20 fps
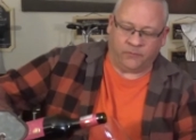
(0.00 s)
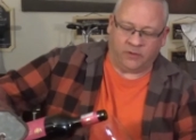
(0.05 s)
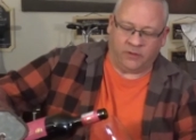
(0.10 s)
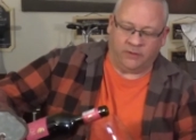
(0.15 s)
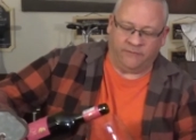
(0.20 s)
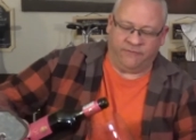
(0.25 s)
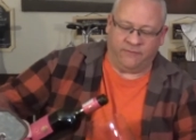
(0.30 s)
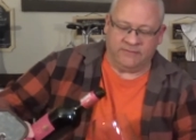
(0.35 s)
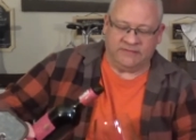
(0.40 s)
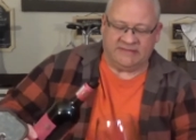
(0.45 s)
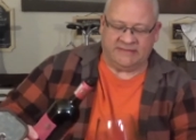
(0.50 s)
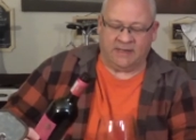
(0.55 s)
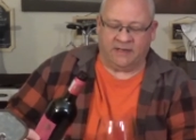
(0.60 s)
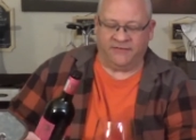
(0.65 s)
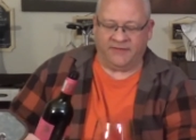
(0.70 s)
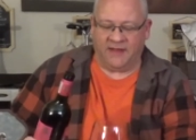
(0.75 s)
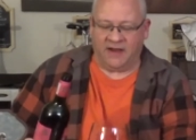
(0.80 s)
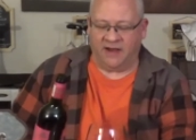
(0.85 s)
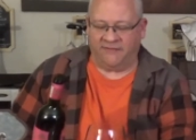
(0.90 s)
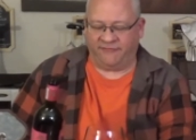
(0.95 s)
from
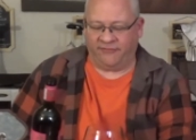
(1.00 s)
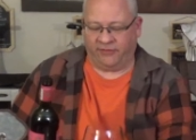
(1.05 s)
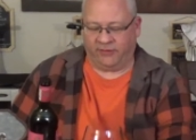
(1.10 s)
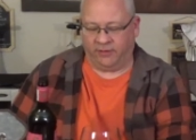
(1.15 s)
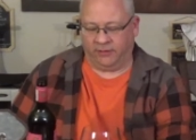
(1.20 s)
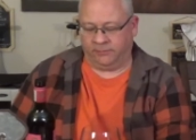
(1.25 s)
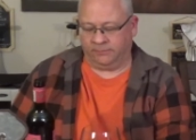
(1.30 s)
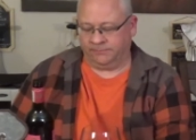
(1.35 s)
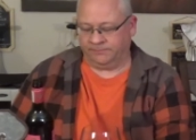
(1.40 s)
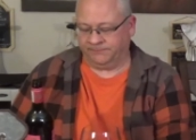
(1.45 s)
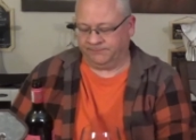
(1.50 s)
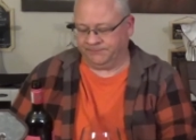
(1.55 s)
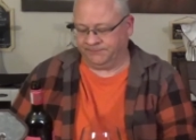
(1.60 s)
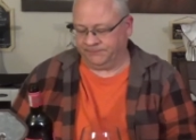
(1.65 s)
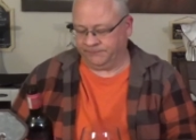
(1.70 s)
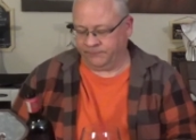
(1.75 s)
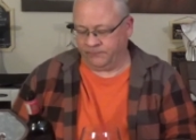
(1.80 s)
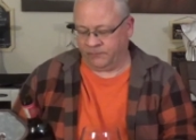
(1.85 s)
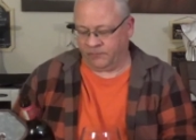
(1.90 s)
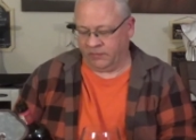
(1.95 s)
South Africa.
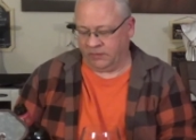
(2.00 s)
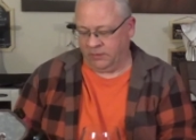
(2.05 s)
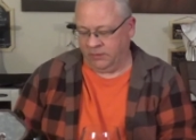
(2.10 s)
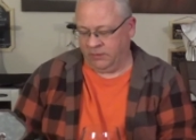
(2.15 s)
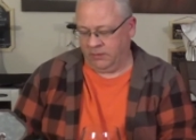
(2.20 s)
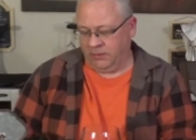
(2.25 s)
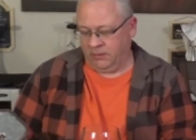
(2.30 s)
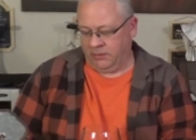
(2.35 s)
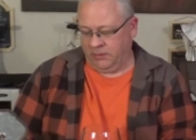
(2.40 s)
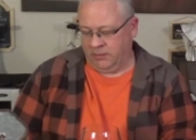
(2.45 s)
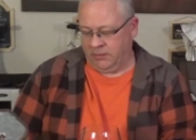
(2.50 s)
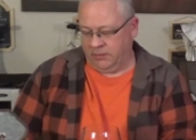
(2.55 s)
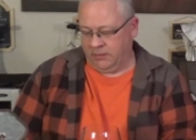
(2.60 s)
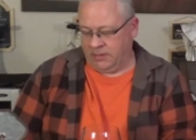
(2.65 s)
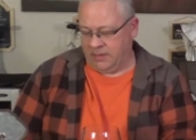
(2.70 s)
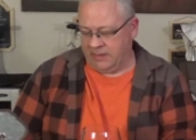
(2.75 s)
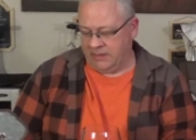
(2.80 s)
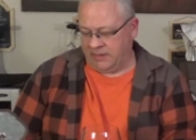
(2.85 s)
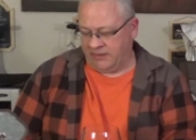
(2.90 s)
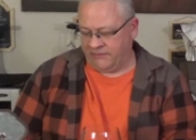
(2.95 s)

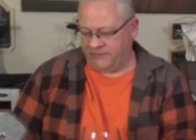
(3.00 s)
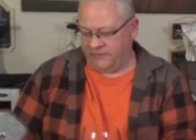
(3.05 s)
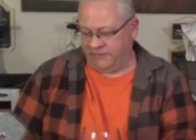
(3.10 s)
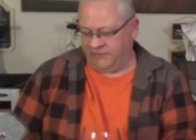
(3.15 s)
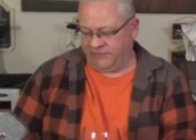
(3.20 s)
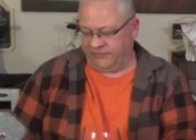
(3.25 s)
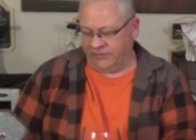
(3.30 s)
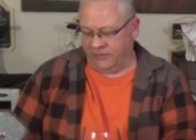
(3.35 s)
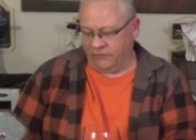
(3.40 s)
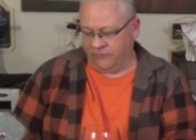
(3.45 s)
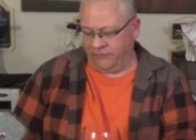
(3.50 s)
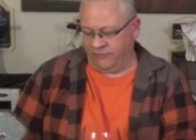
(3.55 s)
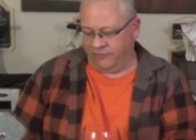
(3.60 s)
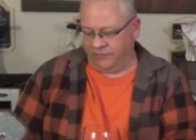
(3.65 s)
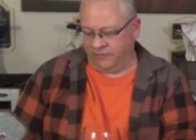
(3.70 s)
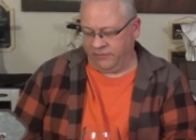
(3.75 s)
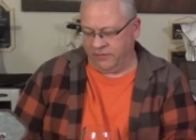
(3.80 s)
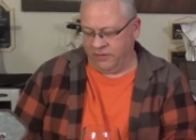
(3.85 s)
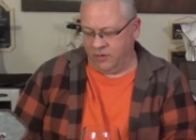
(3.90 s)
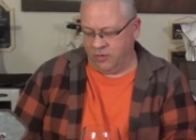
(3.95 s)
I actually don't
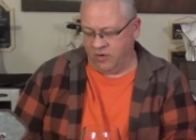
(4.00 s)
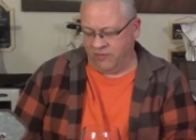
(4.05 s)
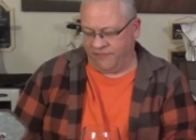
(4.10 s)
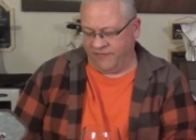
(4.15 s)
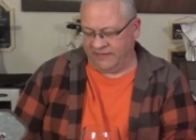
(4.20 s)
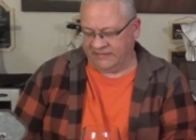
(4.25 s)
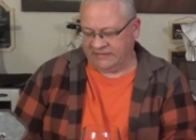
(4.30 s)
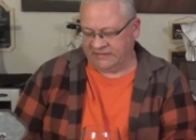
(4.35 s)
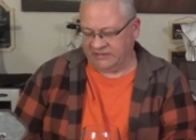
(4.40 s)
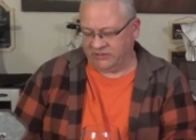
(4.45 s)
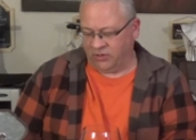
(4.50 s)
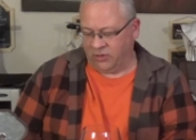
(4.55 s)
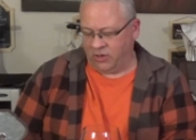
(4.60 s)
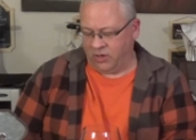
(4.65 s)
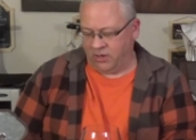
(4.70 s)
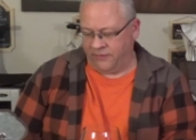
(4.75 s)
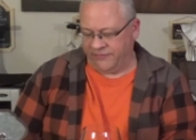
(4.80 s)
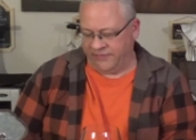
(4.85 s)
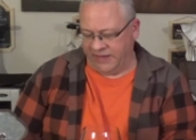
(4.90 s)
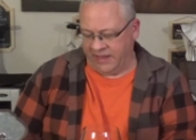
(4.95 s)
know if I
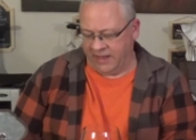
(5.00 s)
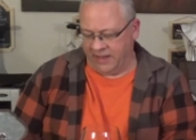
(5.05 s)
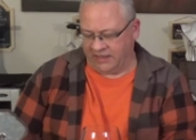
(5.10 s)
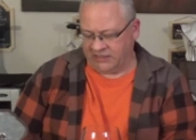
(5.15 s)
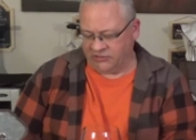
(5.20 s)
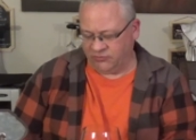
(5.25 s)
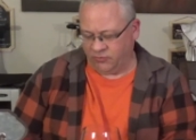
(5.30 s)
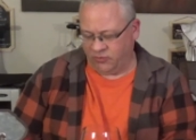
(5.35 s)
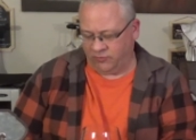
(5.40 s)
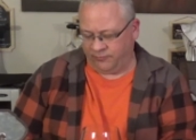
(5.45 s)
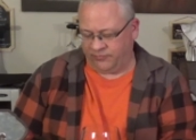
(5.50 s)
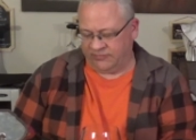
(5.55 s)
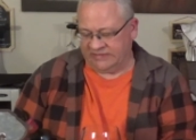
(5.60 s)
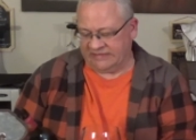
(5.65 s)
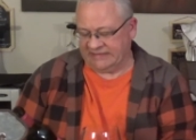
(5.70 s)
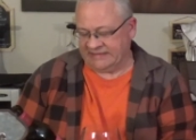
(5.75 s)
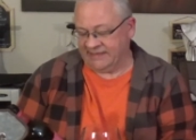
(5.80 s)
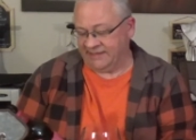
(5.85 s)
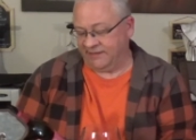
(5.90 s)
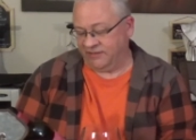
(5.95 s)
saw the actual
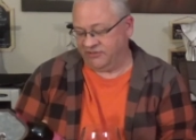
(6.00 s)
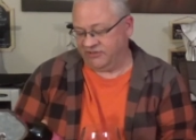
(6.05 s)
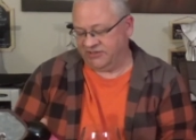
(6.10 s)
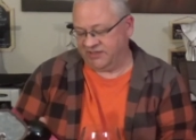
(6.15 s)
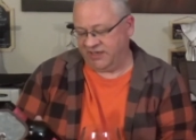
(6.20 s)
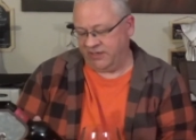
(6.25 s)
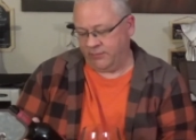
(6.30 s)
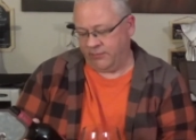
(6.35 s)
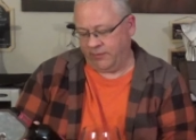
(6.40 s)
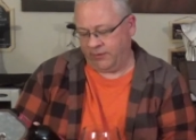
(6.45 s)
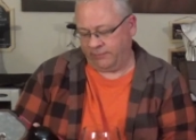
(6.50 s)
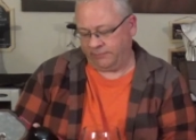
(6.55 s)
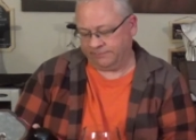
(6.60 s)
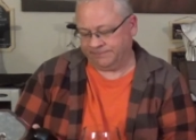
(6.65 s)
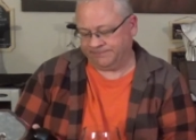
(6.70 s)
percentages anywhere.